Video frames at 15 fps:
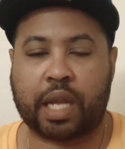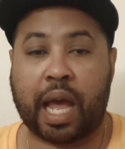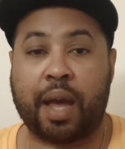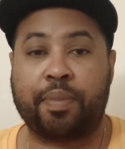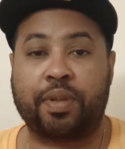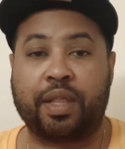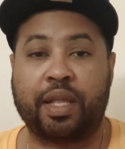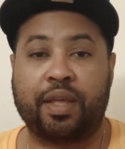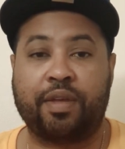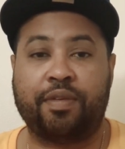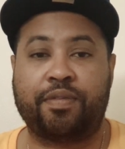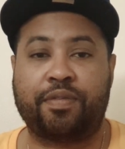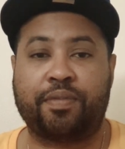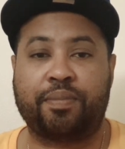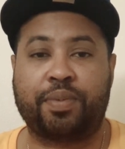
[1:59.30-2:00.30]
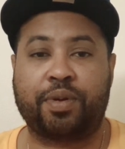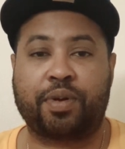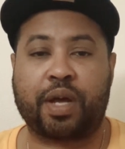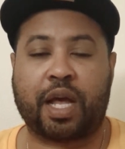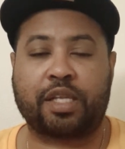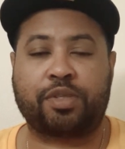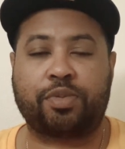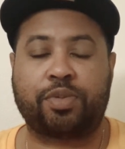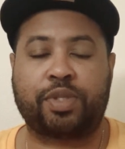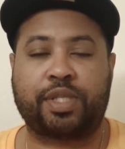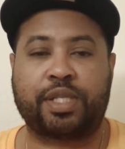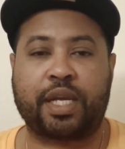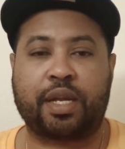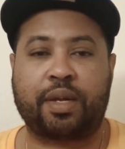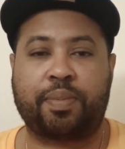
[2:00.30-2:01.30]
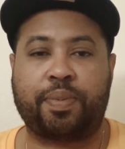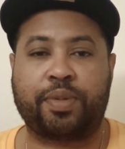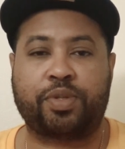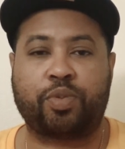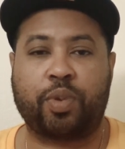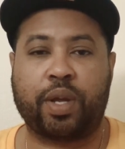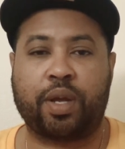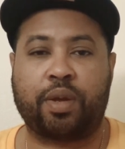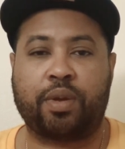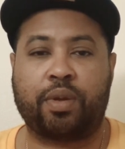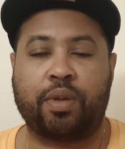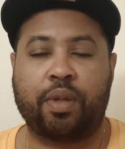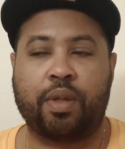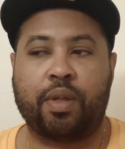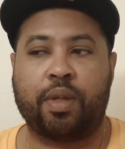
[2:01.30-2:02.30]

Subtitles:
I believe Bill Cosby was set up as well.